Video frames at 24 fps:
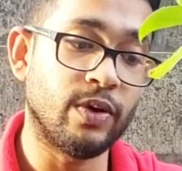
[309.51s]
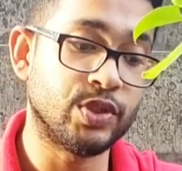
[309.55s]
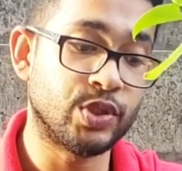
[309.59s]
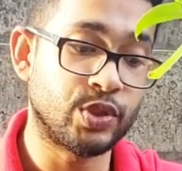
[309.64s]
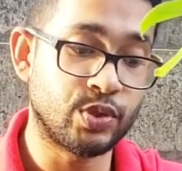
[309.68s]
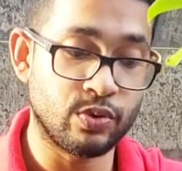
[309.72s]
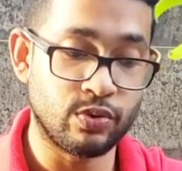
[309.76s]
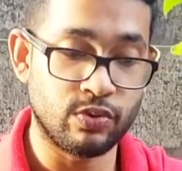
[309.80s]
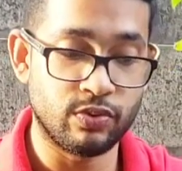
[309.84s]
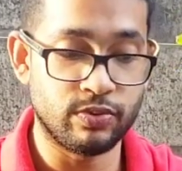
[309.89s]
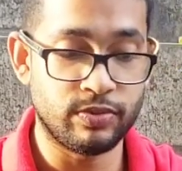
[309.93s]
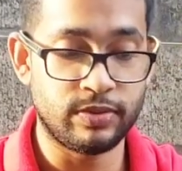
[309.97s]

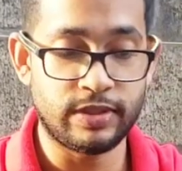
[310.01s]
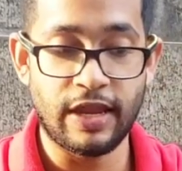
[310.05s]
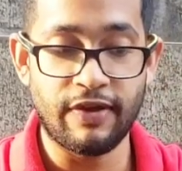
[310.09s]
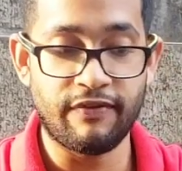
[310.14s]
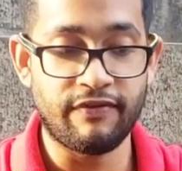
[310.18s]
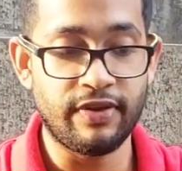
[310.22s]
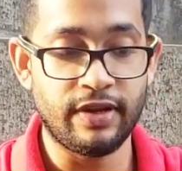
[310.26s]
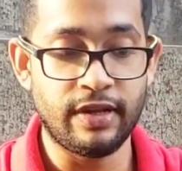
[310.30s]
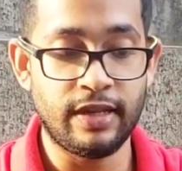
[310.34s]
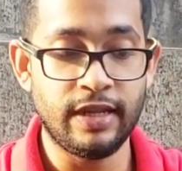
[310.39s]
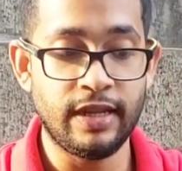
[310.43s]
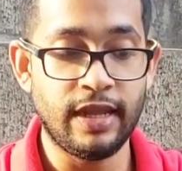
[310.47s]
So
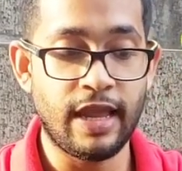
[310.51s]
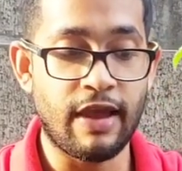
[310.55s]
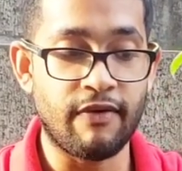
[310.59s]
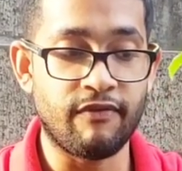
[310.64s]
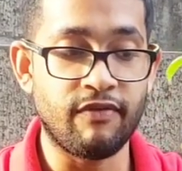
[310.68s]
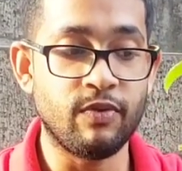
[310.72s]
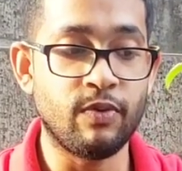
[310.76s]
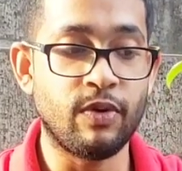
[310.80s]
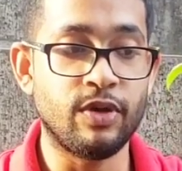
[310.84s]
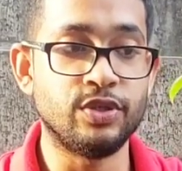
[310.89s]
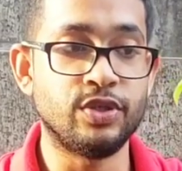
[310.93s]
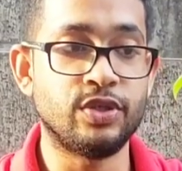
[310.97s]
definitely
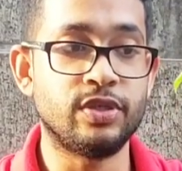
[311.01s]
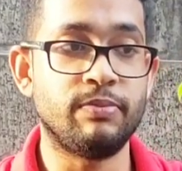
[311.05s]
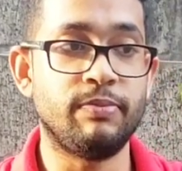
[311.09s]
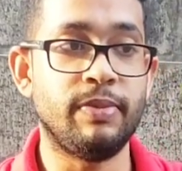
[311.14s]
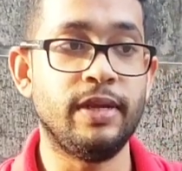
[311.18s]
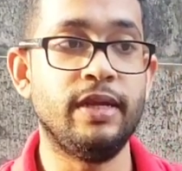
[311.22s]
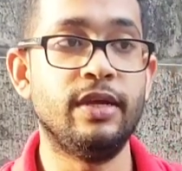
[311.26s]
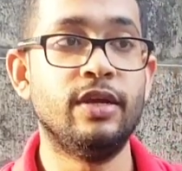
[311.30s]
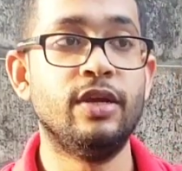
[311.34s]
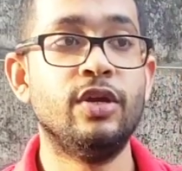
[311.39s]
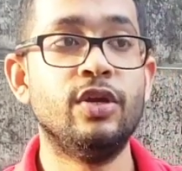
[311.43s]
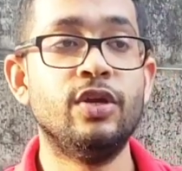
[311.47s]
everyone should
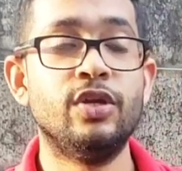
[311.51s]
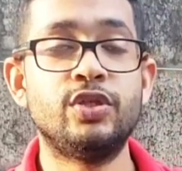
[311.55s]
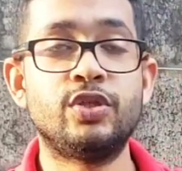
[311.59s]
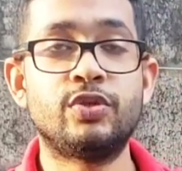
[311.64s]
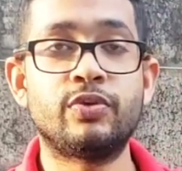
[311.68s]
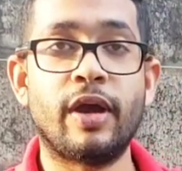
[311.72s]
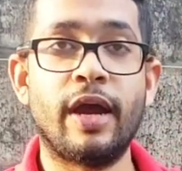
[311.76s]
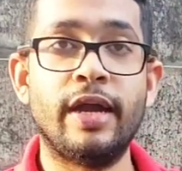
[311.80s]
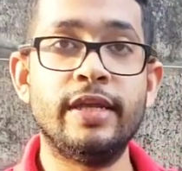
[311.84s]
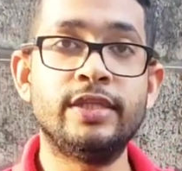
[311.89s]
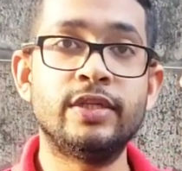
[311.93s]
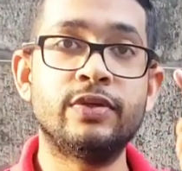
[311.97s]
be
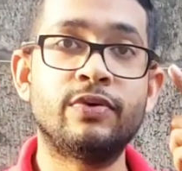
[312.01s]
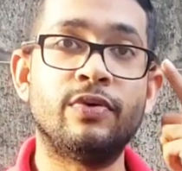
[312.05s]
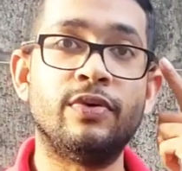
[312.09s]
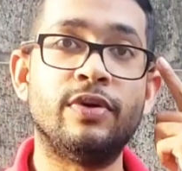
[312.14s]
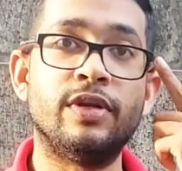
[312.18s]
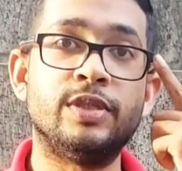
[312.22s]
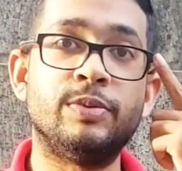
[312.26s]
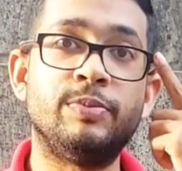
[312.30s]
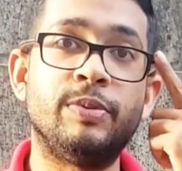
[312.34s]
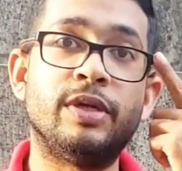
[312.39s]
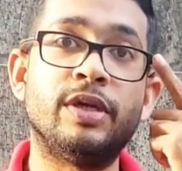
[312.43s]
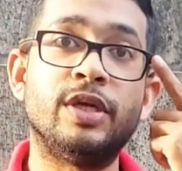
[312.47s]
trying to grow
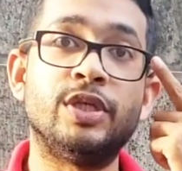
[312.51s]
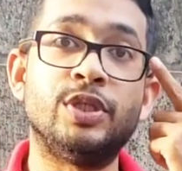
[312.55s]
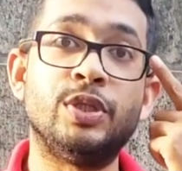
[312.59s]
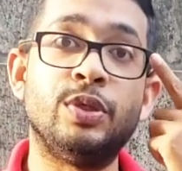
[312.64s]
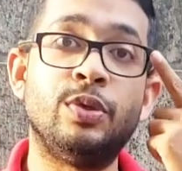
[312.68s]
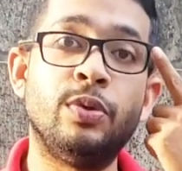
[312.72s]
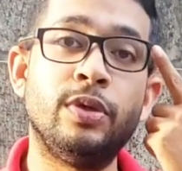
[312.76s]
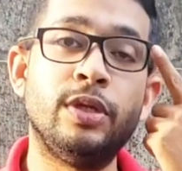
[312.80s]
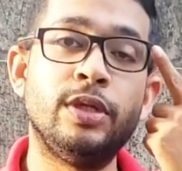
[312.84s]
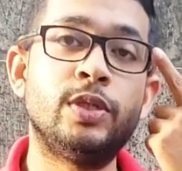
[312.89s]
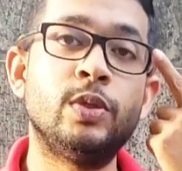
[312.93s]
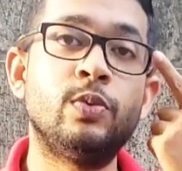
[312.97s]
this, because you
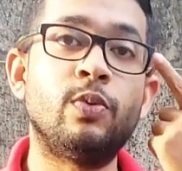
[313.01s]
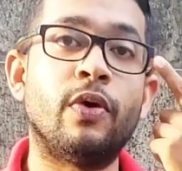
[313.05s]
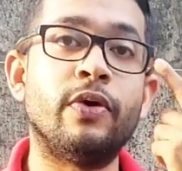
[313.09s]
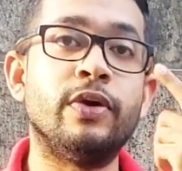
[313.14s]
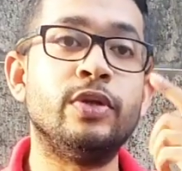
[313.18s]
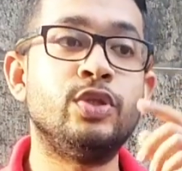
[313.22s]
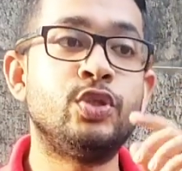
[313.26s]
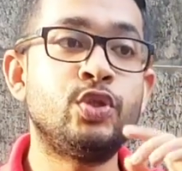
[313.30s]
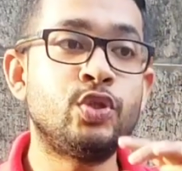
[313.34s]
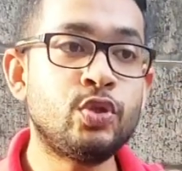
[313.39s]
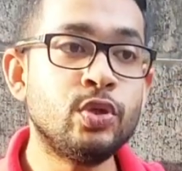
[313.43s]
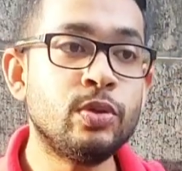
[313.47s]
don't need to worry
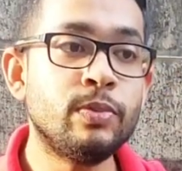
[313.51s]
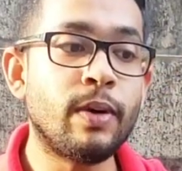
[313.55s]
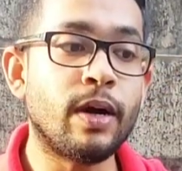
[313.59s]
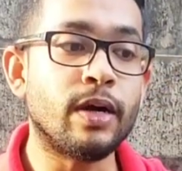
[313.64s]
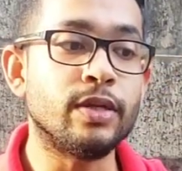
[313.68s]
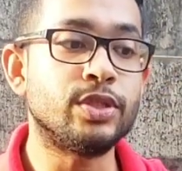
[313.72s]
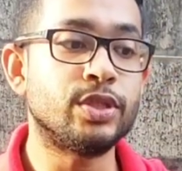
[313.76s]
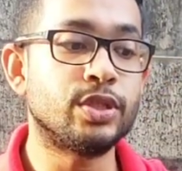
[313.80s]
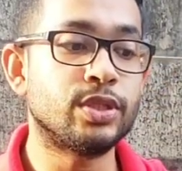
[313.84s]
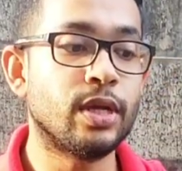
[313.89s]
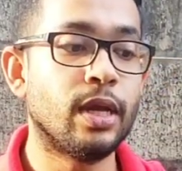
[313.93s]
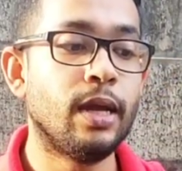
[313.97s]
too
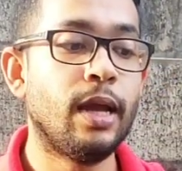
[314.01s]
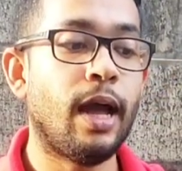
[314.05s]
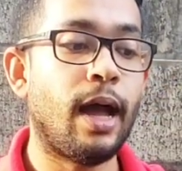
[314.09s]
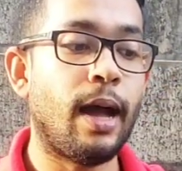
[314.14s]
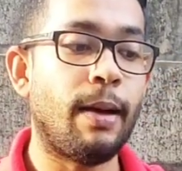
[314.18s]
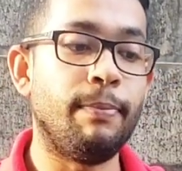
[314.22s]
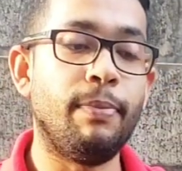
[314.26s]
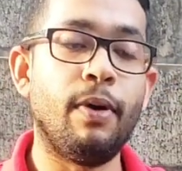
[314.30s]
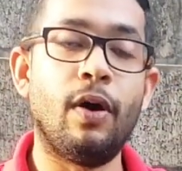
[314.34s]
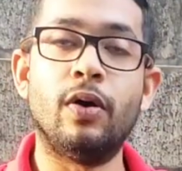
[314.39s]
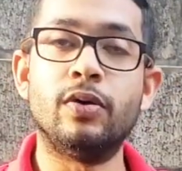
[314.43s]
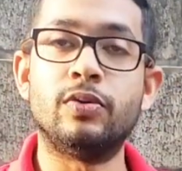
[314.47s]
much
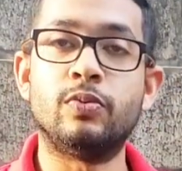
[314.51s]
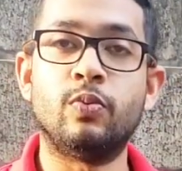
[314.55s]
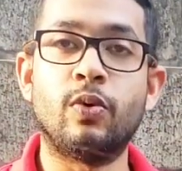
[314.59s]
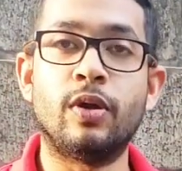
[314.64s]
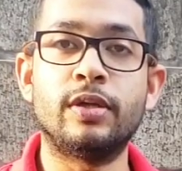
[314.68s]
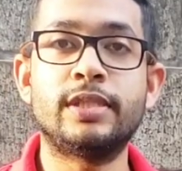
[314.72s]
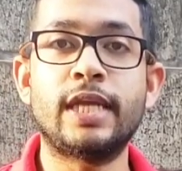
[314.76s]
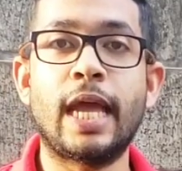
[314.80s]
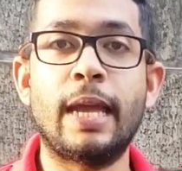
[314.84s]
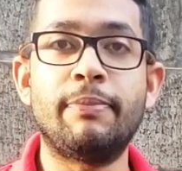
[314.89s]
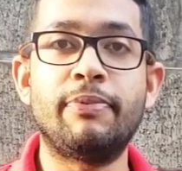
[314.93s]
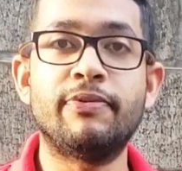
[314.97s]
about
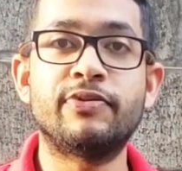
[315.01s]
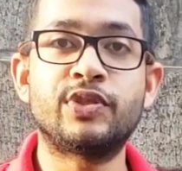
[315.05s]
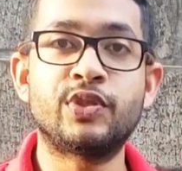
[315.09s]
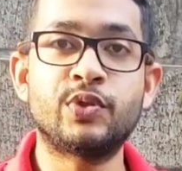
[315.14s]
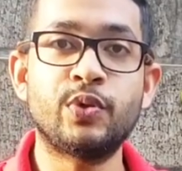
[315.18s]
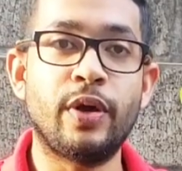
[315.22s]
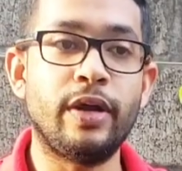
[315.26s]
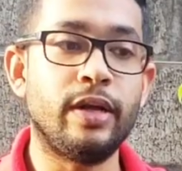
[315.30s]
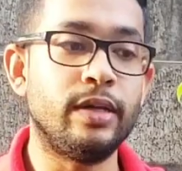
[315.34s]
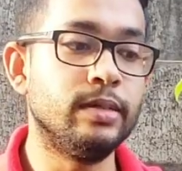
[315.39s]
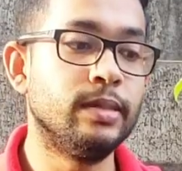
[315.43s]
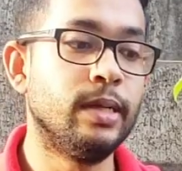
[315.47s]
what type of
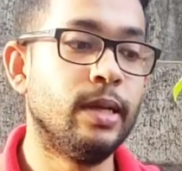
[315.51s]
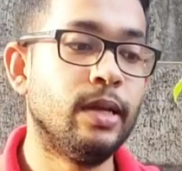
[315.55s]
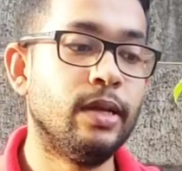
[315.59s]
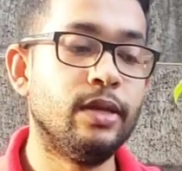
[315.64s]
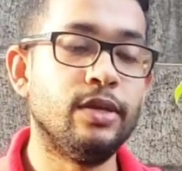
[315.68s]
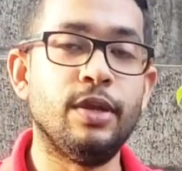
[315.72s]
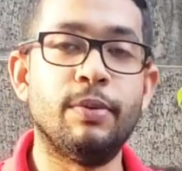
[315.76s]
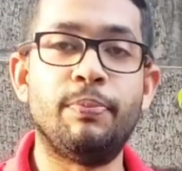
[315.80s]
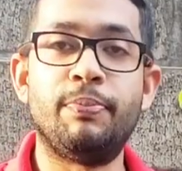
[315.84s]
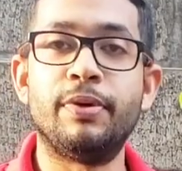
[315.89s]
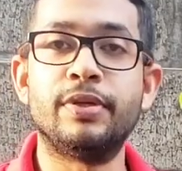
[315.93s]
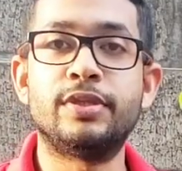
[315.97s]
soil
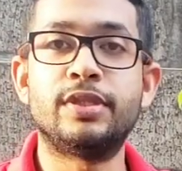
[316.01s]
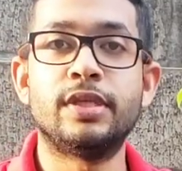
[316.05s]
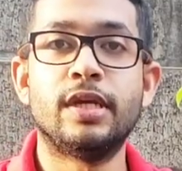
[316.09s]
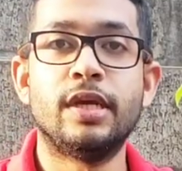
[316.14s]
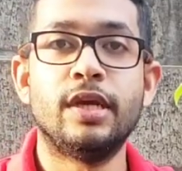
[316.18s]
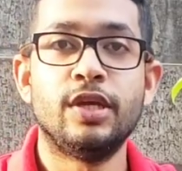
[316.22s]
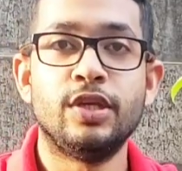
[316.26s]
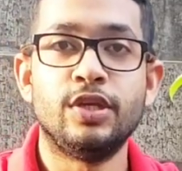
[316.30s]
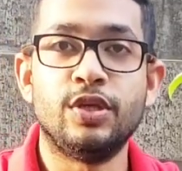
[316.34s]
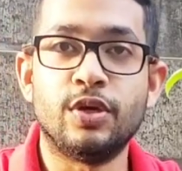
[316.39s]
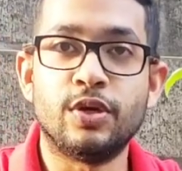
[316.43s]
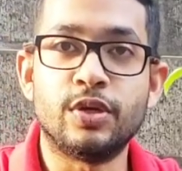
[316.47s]
you put
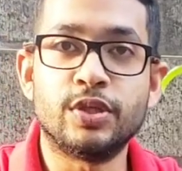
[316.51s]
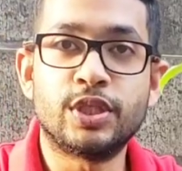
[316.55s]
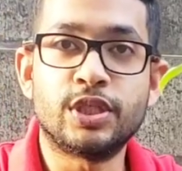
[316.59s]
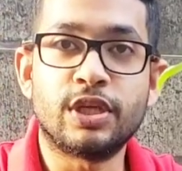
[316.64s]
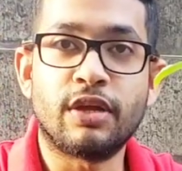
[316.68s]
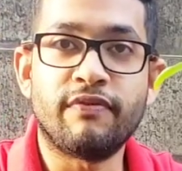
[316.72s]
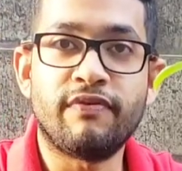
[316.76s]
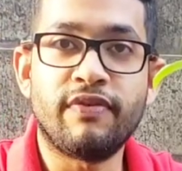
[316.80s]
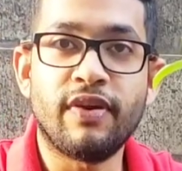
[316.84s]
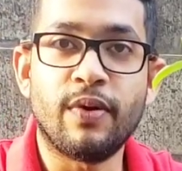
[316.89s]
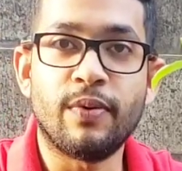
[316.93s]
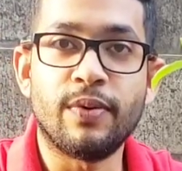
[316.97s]
your
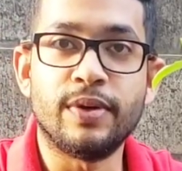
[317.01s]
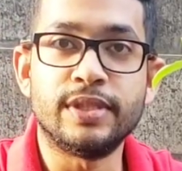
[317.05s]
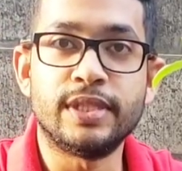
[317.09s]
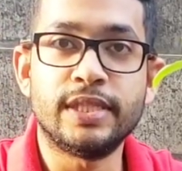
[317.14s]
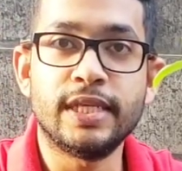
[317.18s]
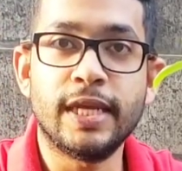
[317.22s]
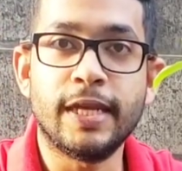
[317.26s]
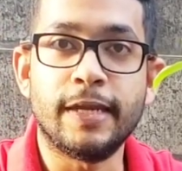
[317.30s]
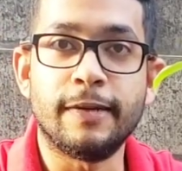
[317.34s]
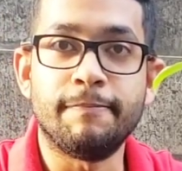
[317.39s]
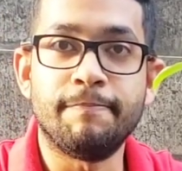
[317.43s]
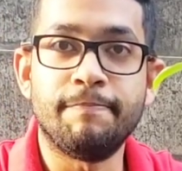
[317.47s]
sunflowers
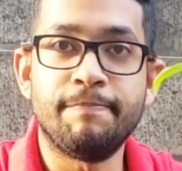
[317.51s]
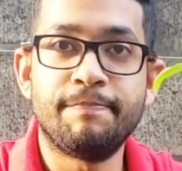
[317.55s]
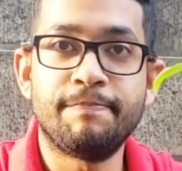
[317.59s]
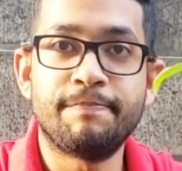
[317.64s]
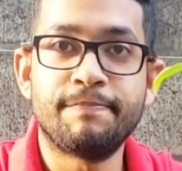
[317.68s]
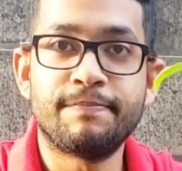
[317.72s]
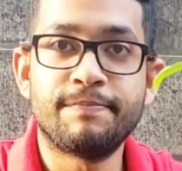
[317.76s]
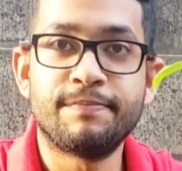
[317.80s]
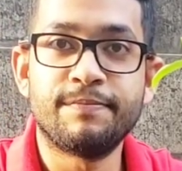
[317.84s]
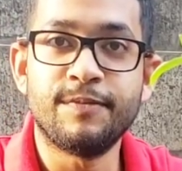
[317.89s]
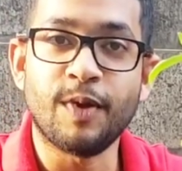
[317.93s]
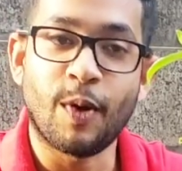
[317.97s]
in.
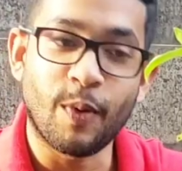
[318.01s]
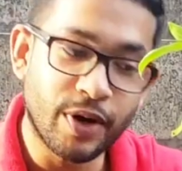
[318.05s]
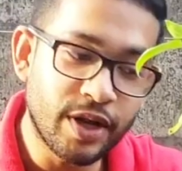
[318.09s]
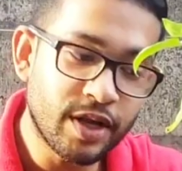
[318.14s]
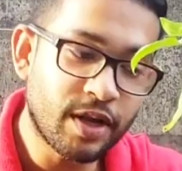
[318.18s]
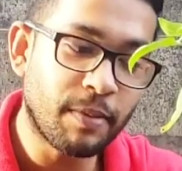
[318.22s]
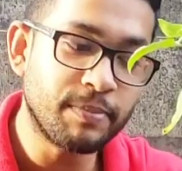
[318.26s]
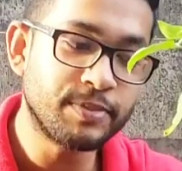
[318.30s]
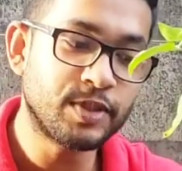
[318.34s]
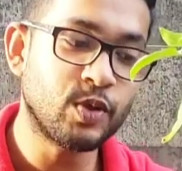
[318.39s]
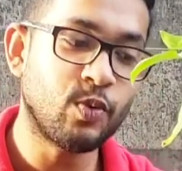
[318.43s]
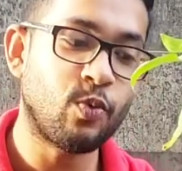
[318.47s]
Now when it
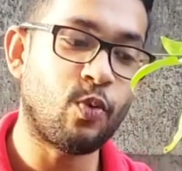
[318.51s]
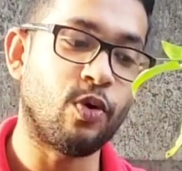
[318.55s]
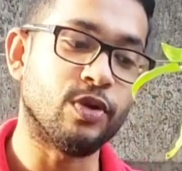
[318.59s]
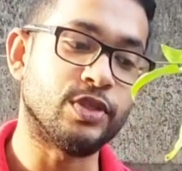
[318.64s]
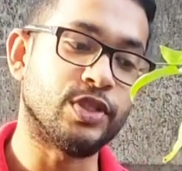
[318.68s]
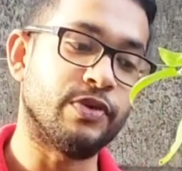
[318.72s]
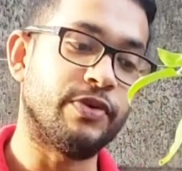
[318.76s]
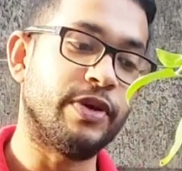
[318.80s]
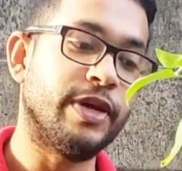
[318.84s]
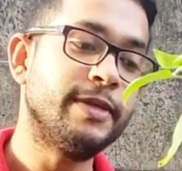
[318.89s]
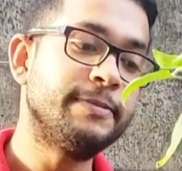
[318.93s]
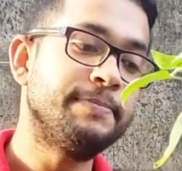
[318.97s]
comes to
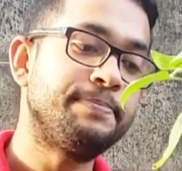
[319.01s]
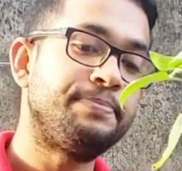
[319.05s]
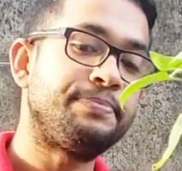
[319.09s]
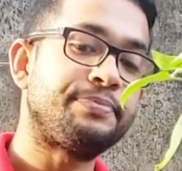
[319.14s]
watering,